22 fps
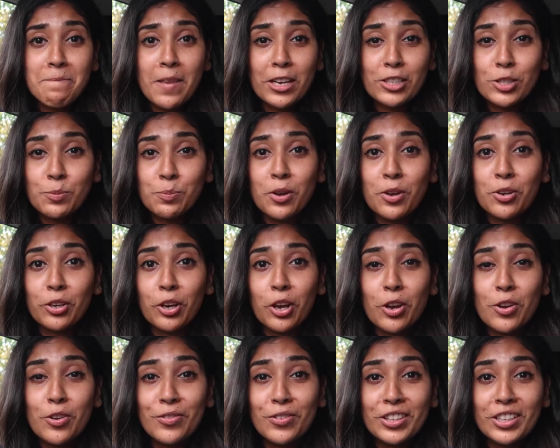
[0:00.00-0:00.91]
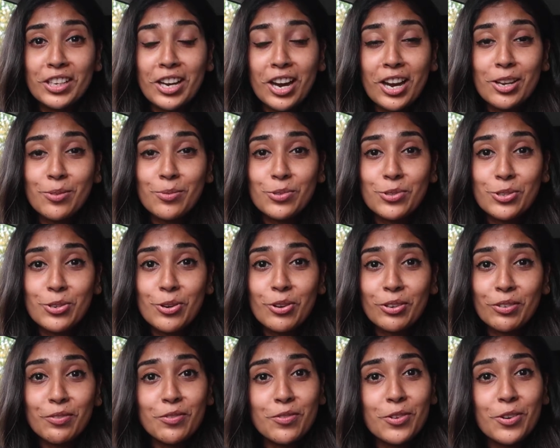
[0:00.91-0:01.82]
I spoke over the guy who was
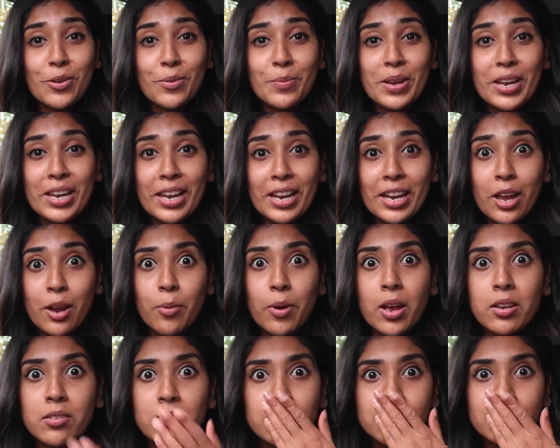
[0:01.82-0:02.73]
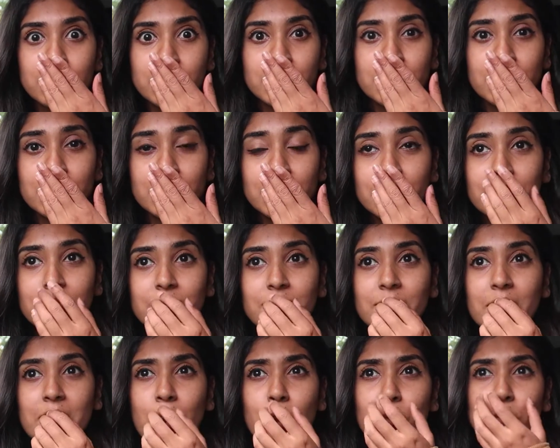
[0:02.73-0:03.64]
talking for me and I went,
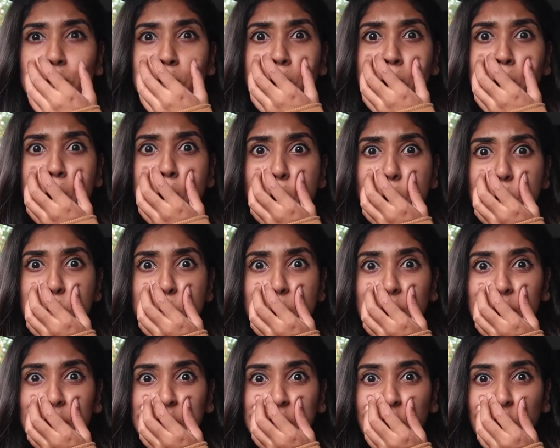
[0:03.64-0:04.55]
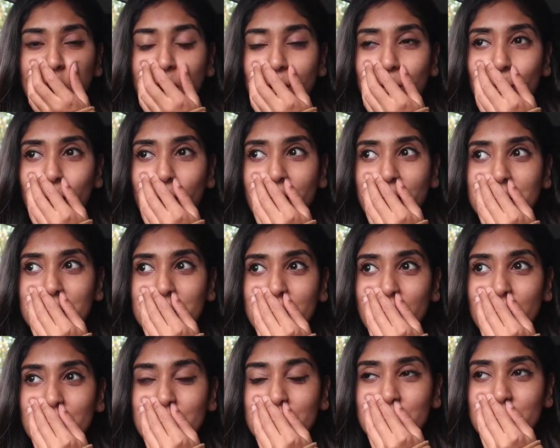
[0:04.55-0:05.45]
and I was like, oh my god, why
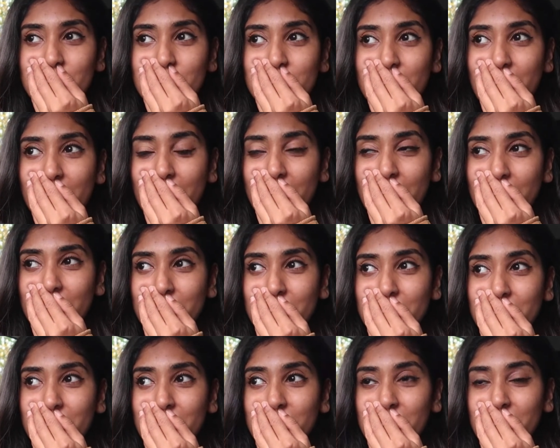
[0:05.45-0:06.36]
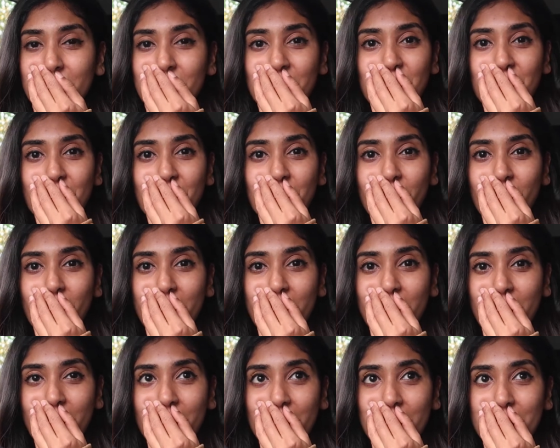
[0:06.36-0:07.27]
did I do that?
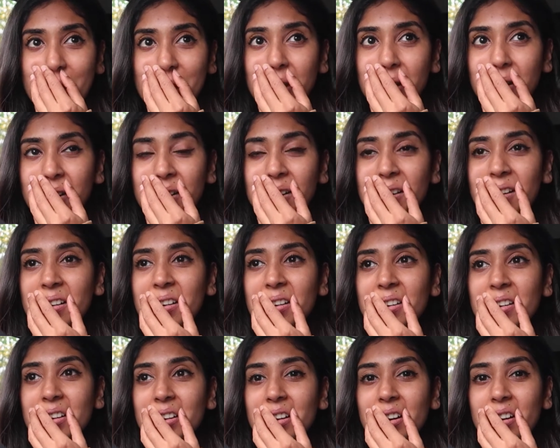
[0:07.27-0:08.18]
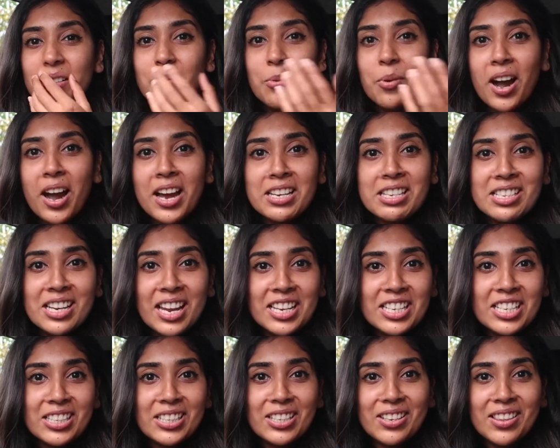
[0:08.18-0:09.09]
Why? Why did
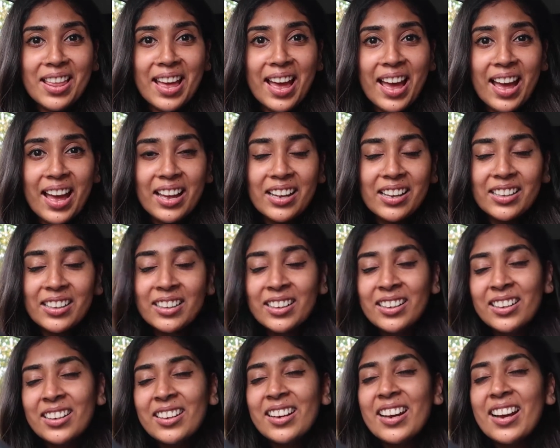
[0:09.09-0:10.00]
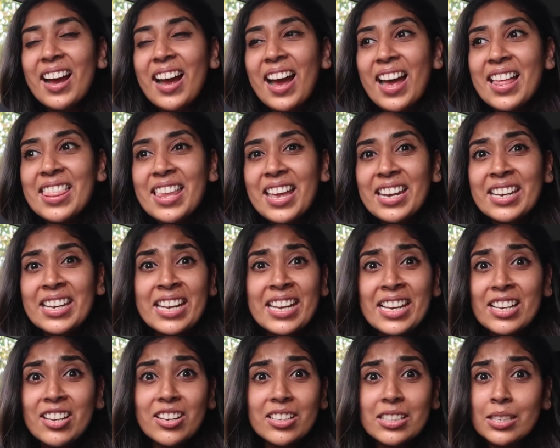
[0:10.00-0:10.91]
I do that? And then
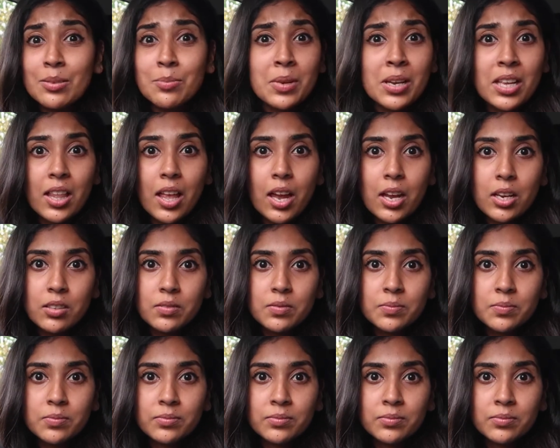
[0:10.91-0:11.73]
he looked at me like,